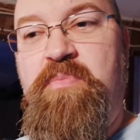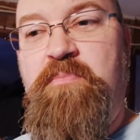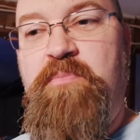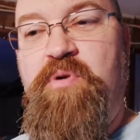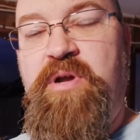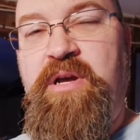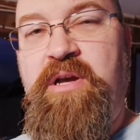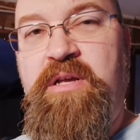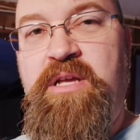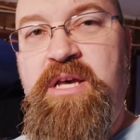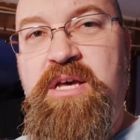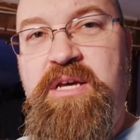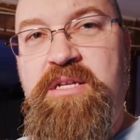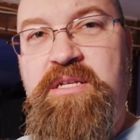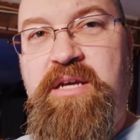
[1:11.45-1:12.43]
putting
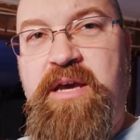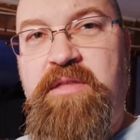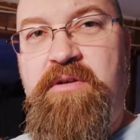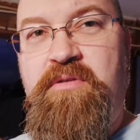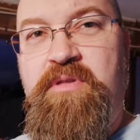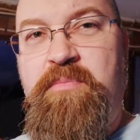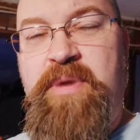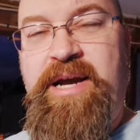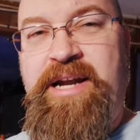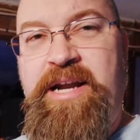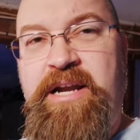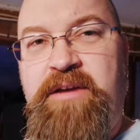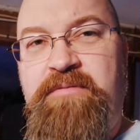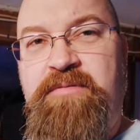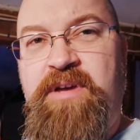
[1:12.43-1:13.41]
together the
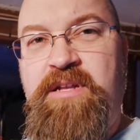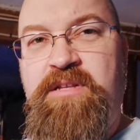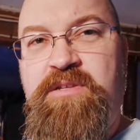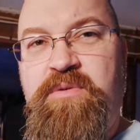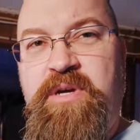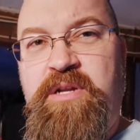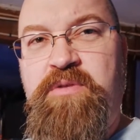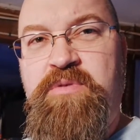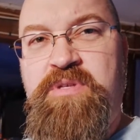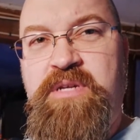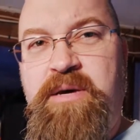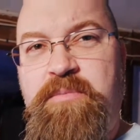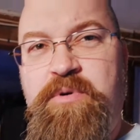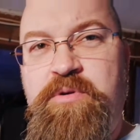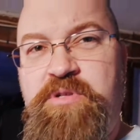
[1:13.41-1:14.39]
magnetic feet so I can do
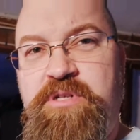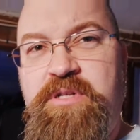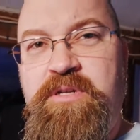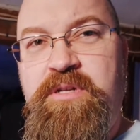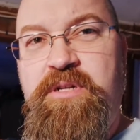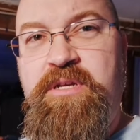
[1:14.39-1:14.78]
stop motion.